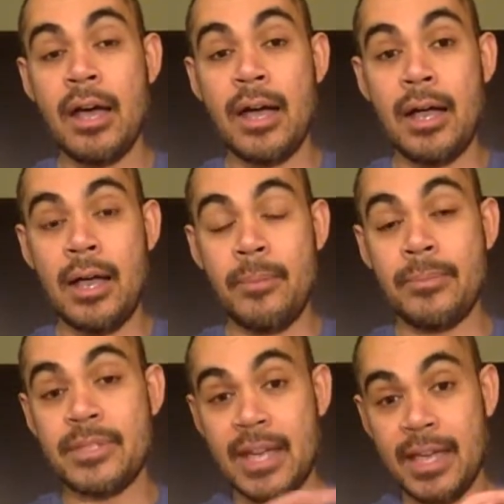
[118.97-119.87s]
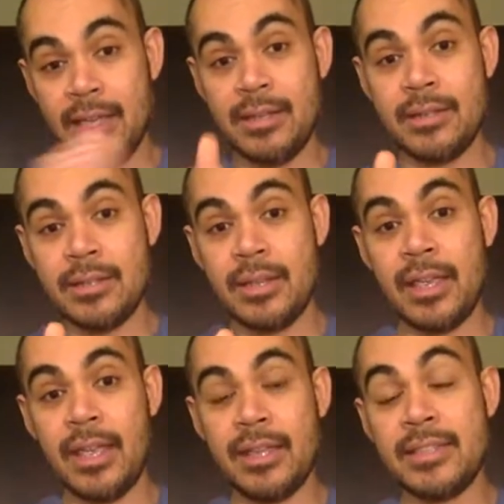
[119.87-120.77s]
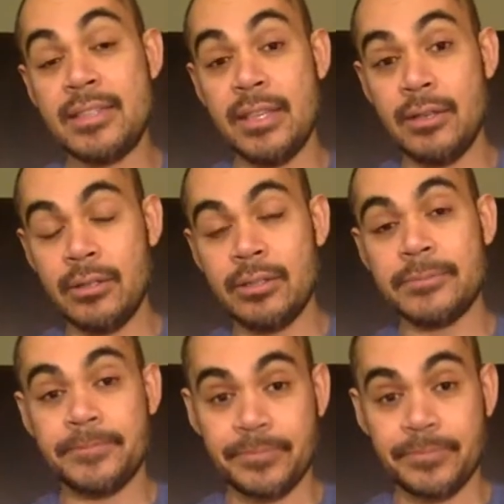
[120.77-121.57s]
tightened and sealed.